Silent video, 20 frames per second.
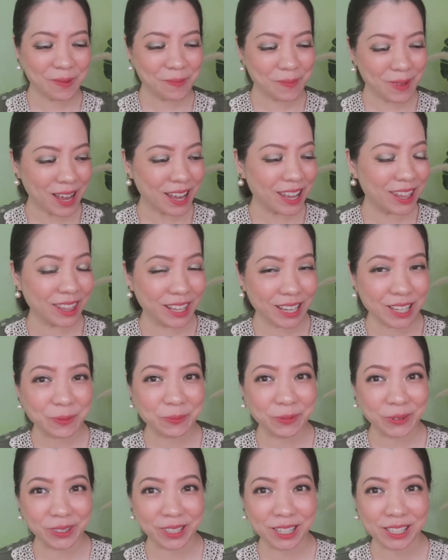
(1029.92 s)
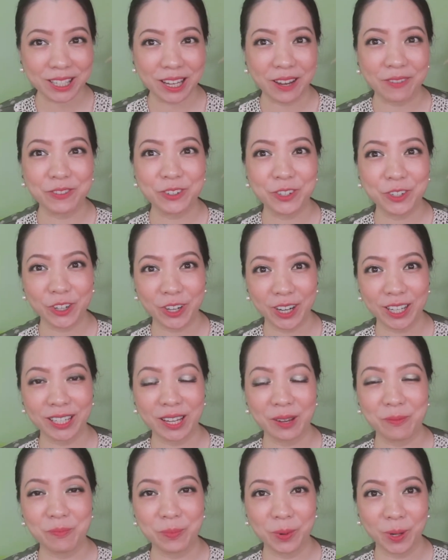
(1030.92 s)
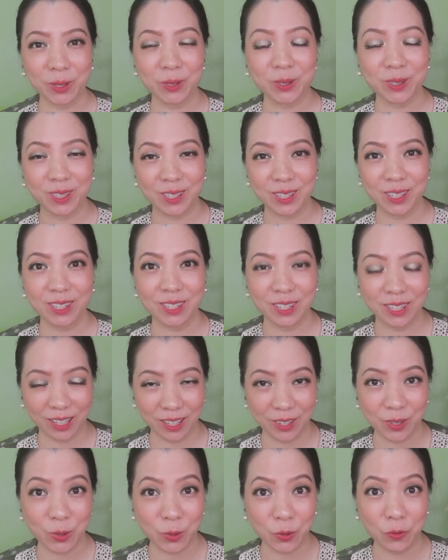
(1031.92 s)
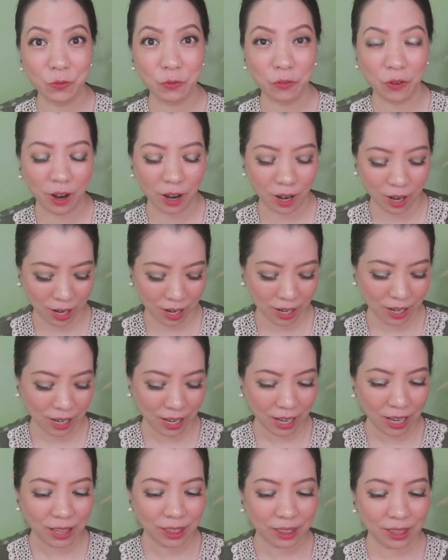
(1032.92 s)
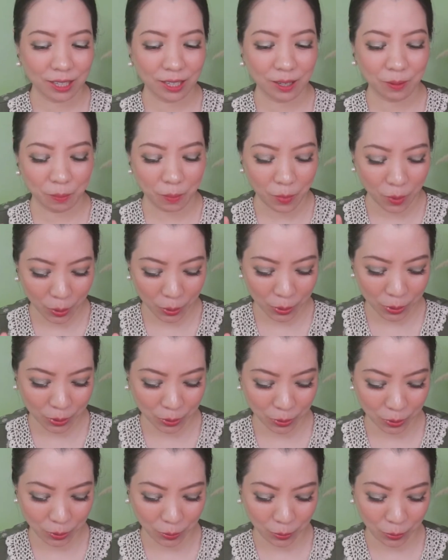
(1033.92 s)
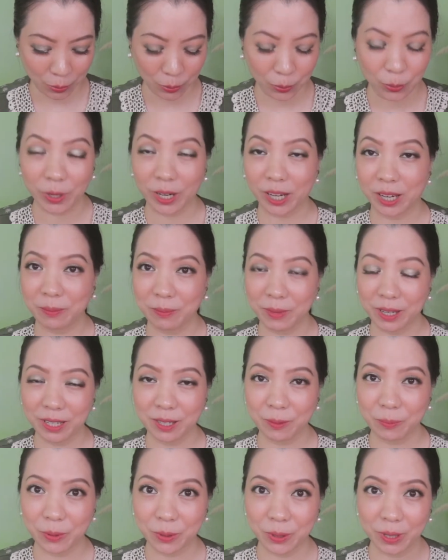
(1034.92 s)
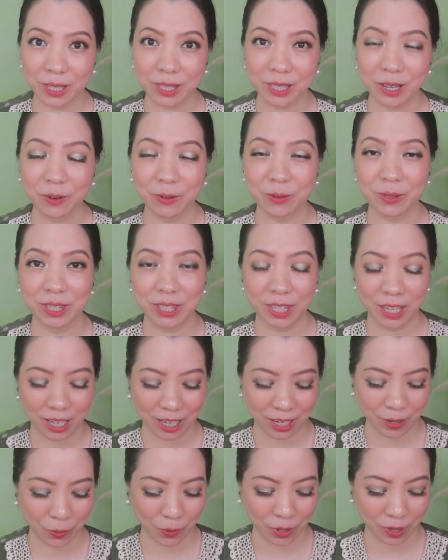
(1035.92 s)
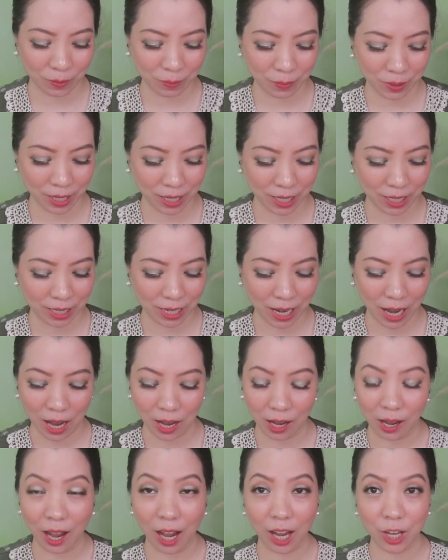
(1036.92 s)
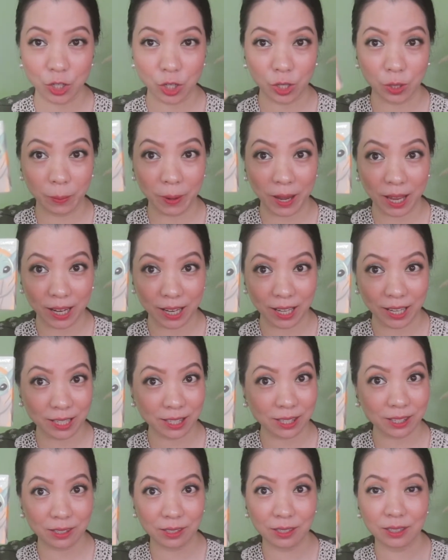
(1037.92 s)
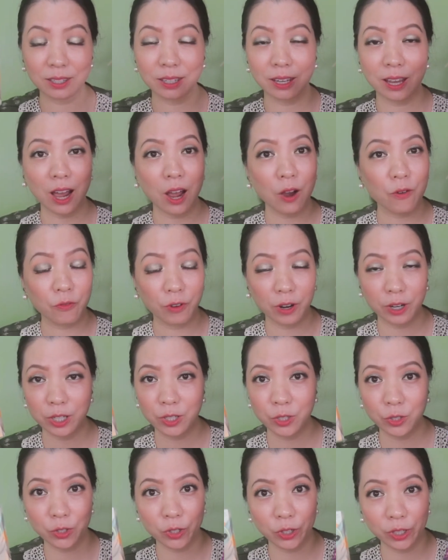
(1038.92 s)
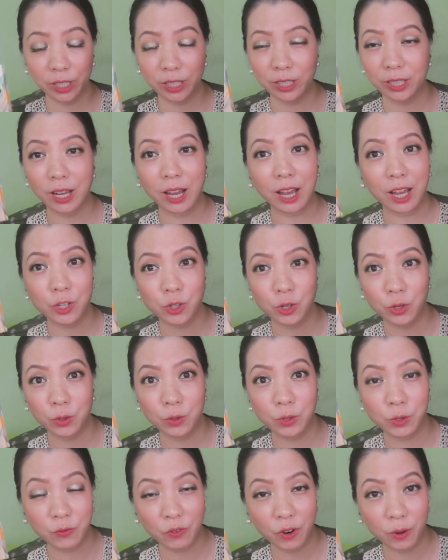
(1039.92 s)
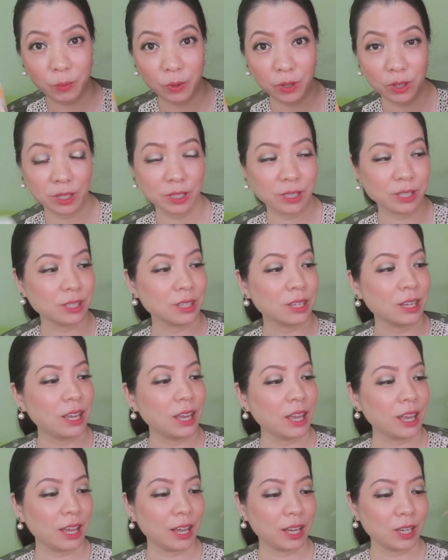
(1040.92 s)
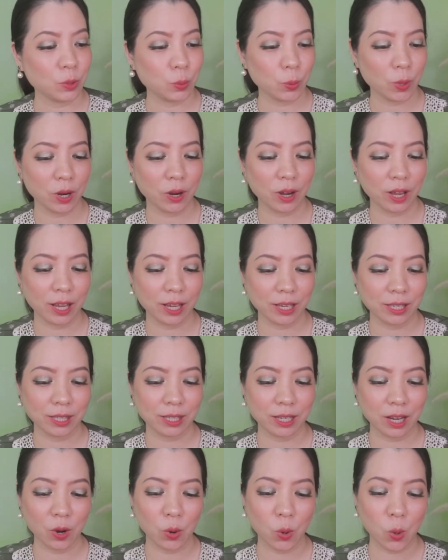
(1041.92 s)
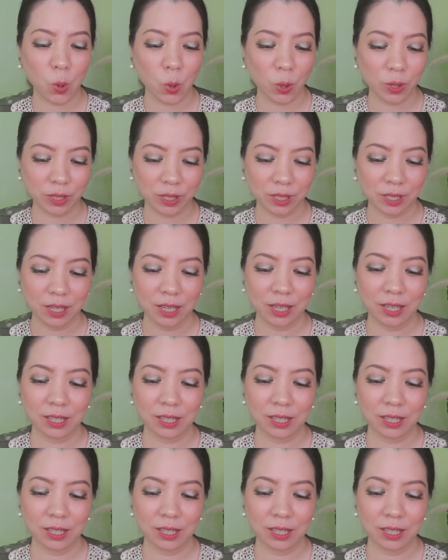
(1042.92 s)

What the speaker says: among these products that I've tried and bought this year so far, the most recommended products I would say will be their eyeshadow palettes. They are very strong in their eyeshadows formulas, as well as their quads.